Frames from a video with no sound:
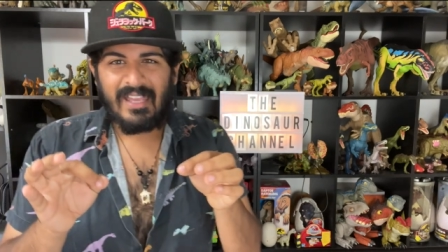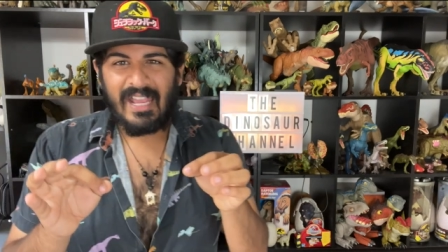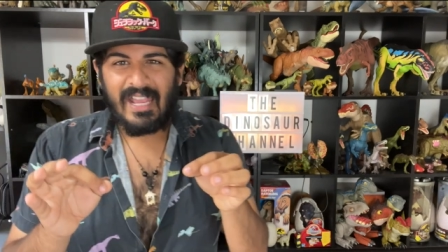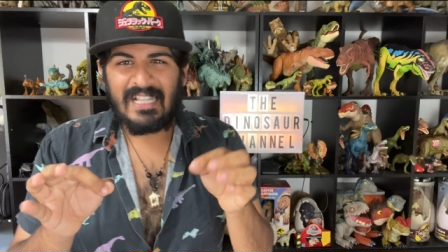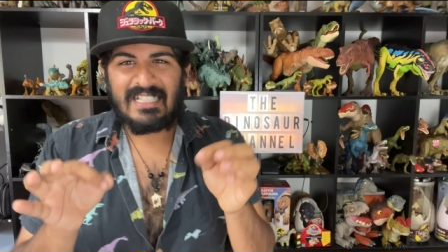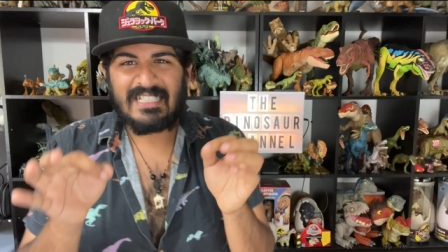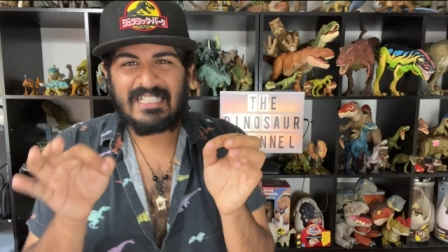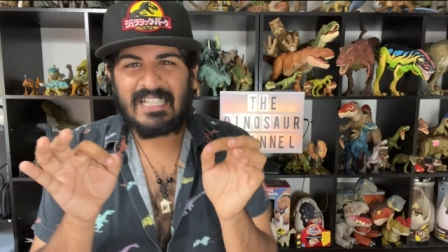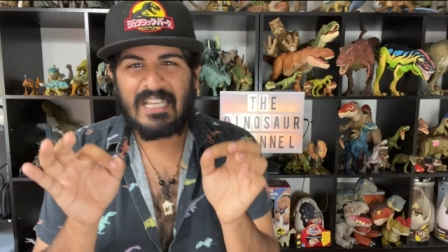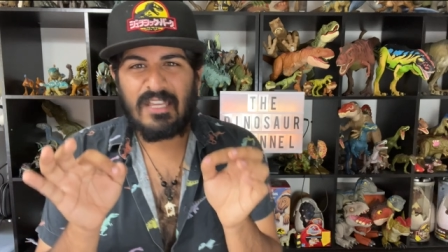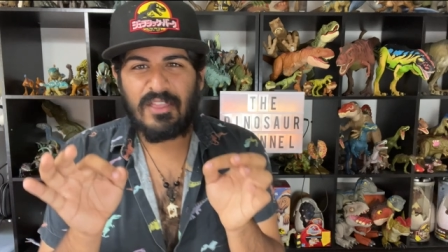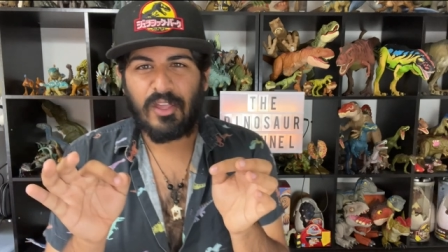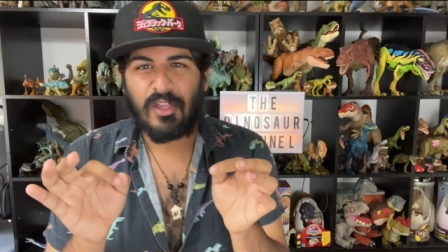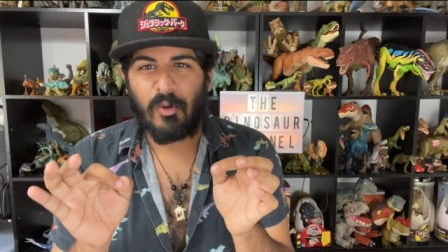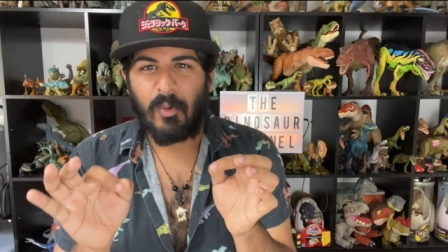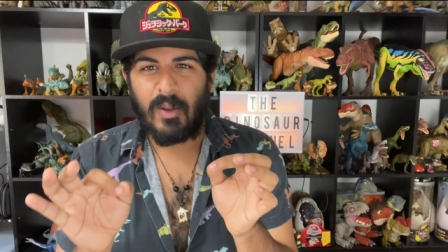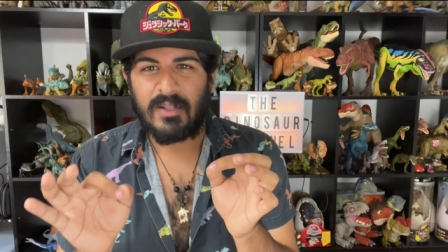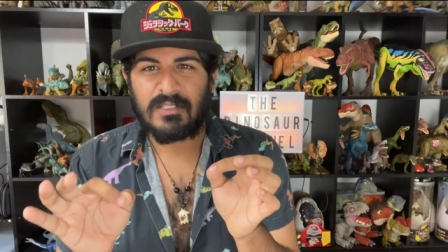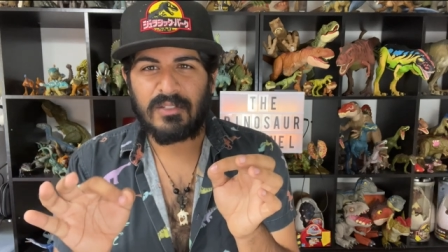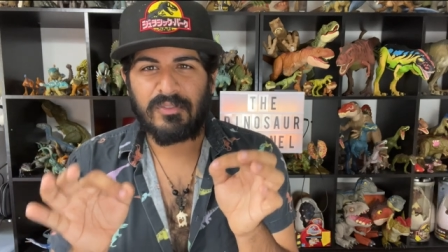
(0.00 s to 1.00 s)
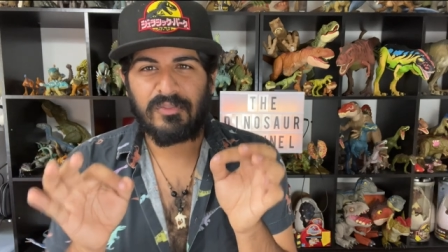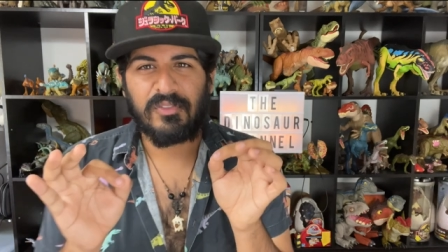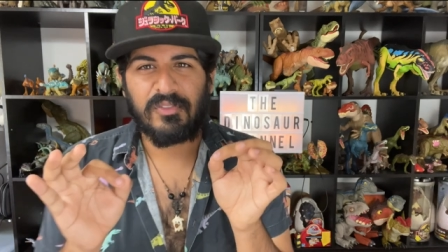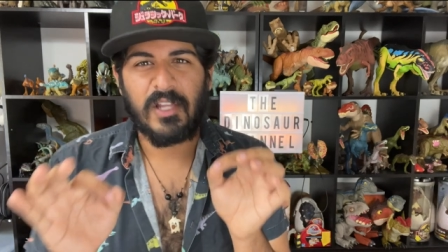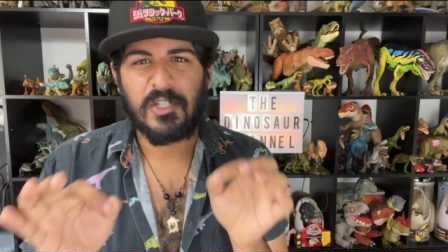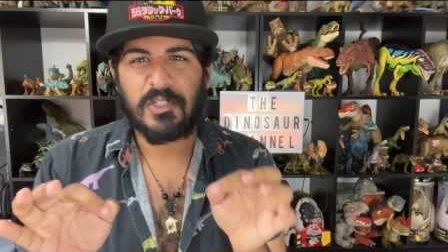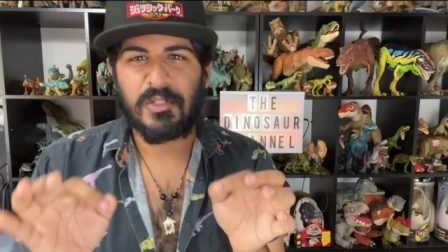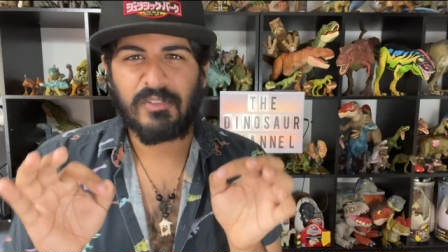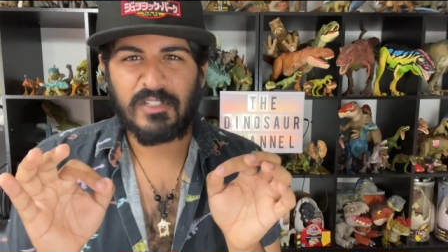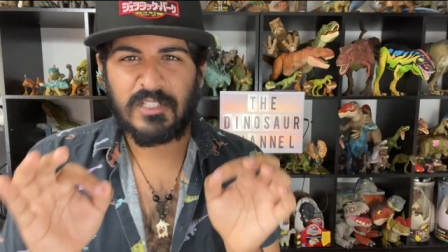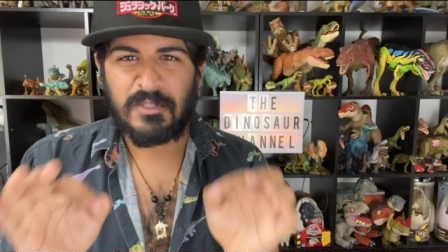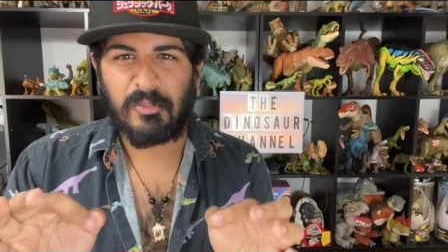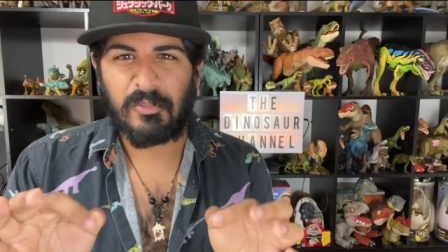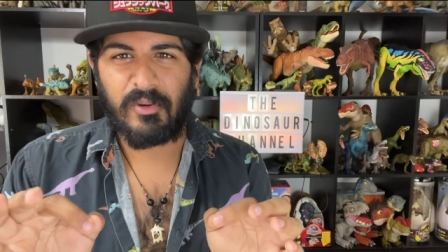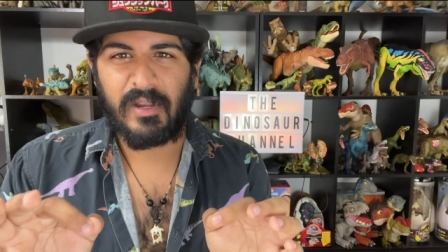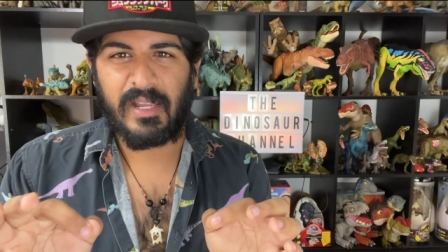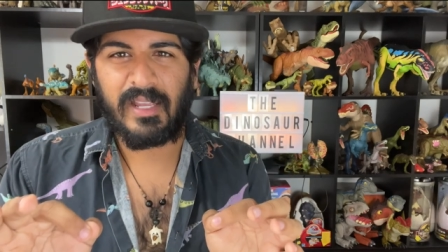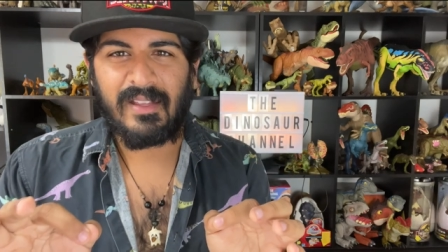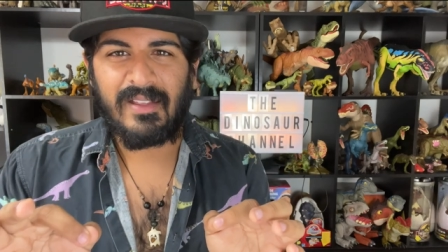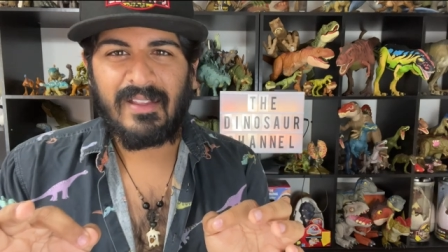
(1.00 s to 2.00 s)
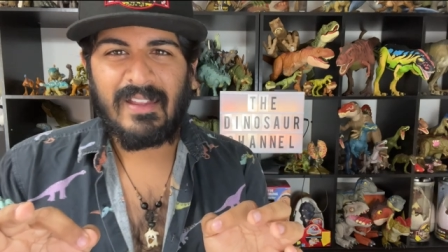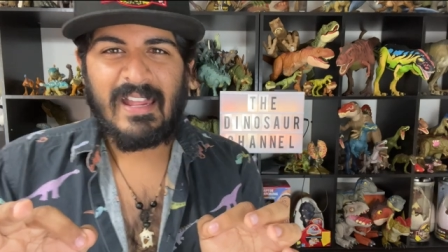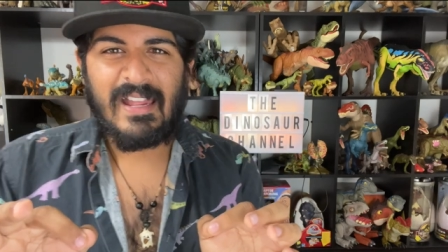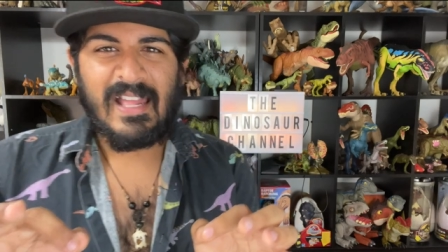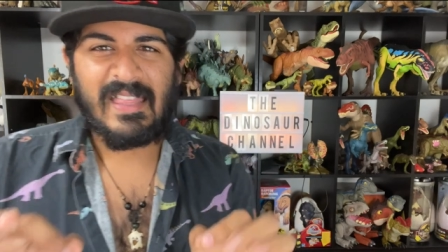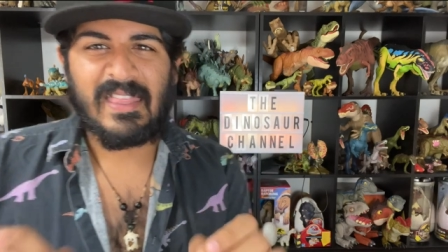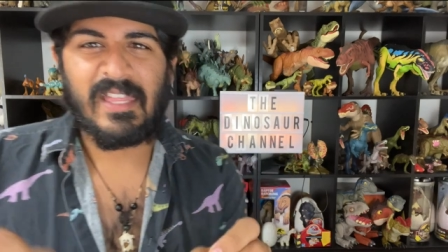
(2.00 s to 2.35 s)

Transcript: its teeth across the flesh of its prey.